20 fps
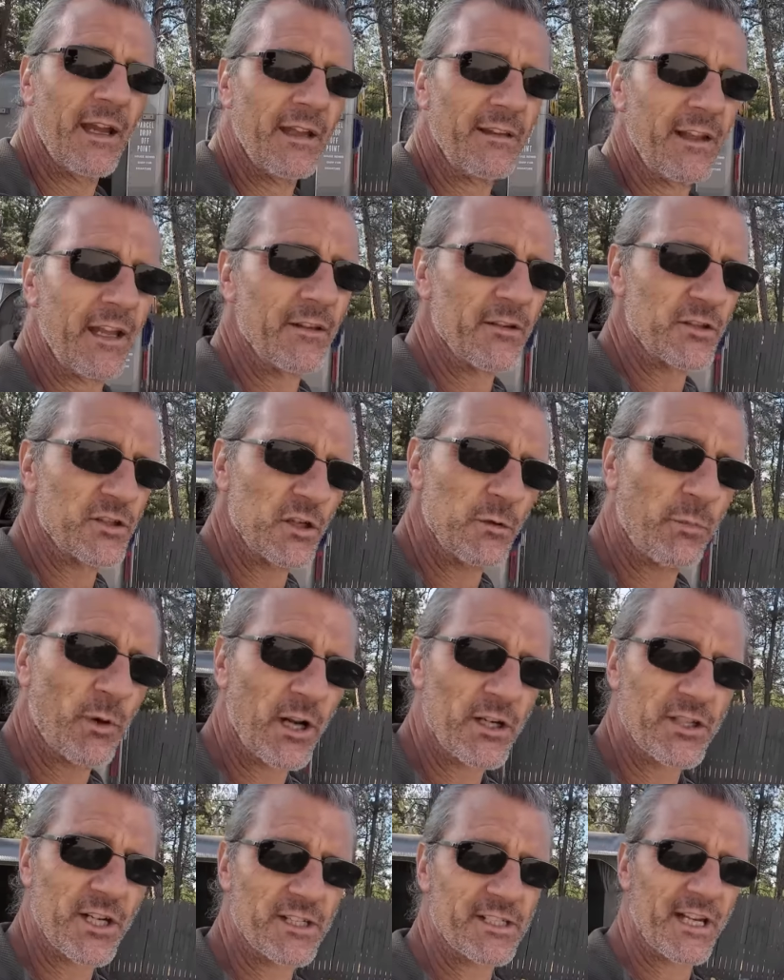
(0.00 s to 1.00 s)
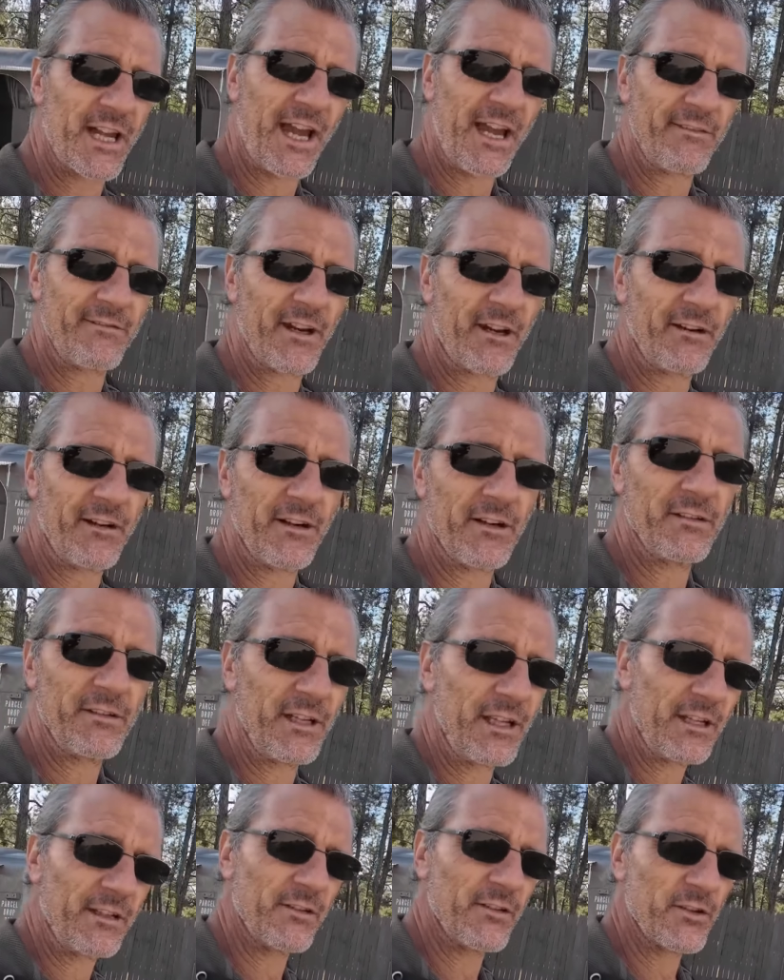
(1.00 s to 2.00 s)
And the other two projects I have down here at
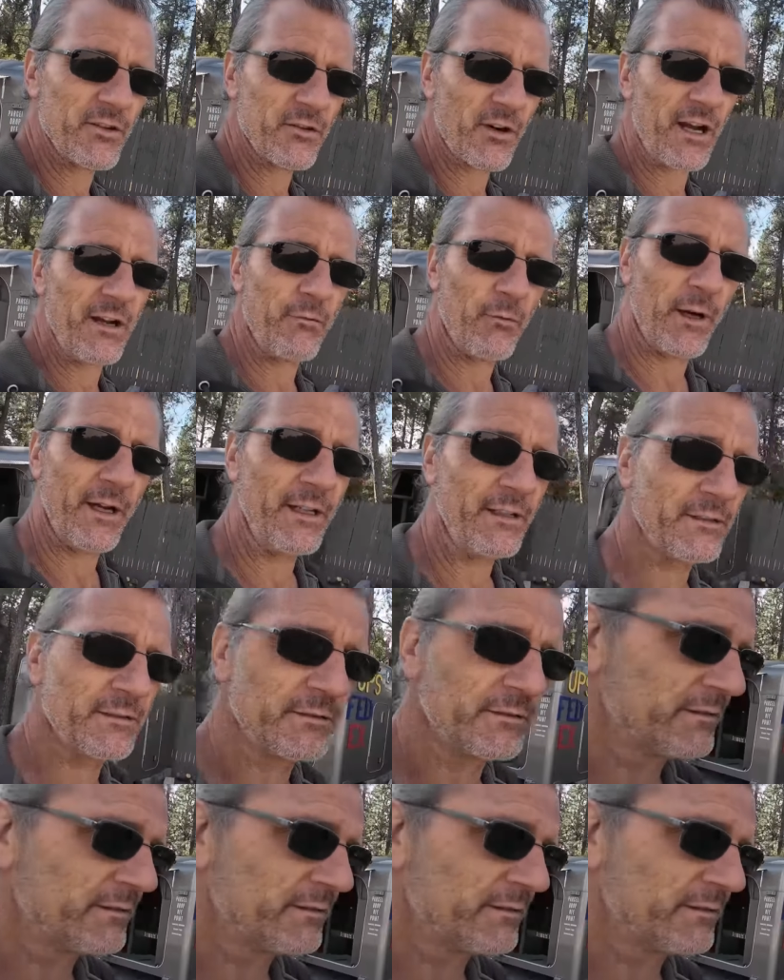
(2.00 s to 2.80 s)
the end of the driveway,